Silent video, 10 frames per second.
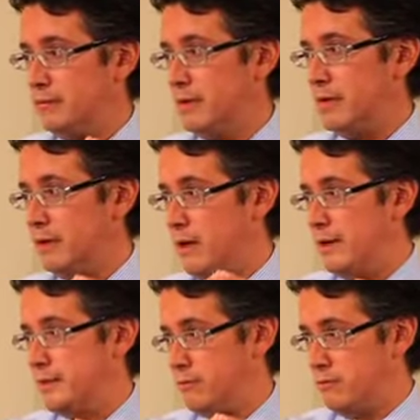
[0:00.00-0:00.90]
like an
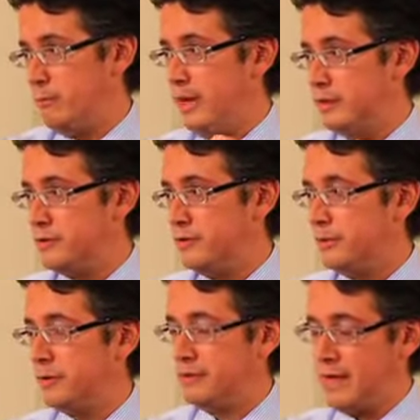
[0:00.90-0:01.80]
ISA or a pension,
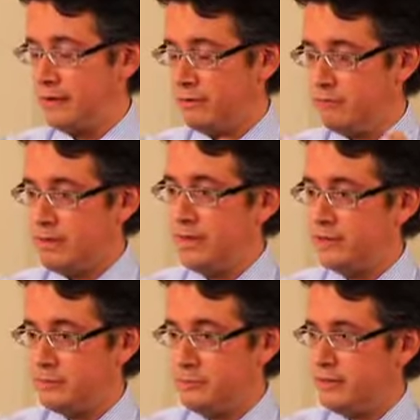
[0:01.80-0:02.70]
because that could relate
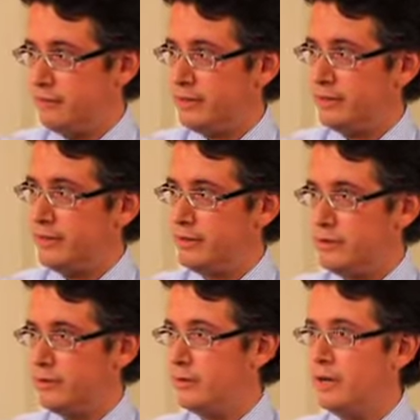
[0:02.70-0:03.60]
specifically
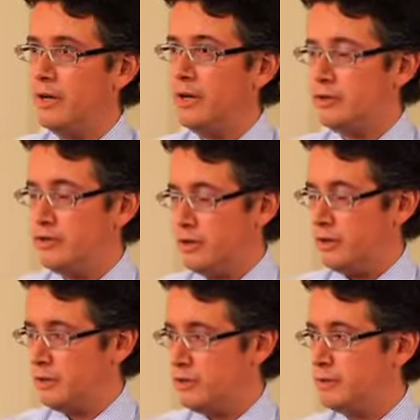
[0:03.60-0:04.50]
to
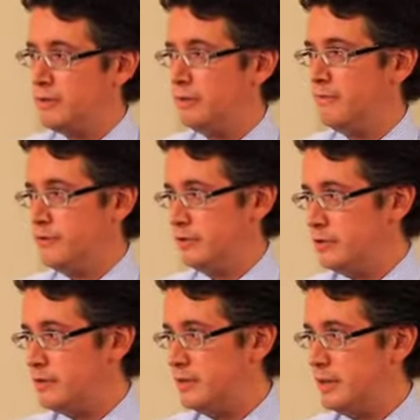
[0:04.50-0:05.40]
charges and
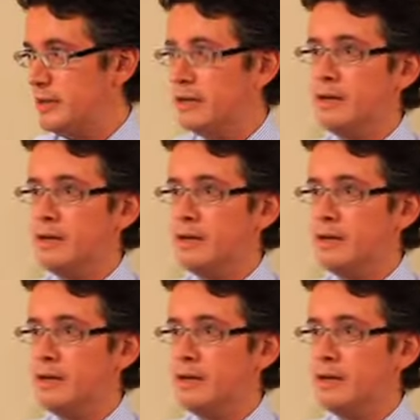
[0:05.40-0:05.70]
efficiency.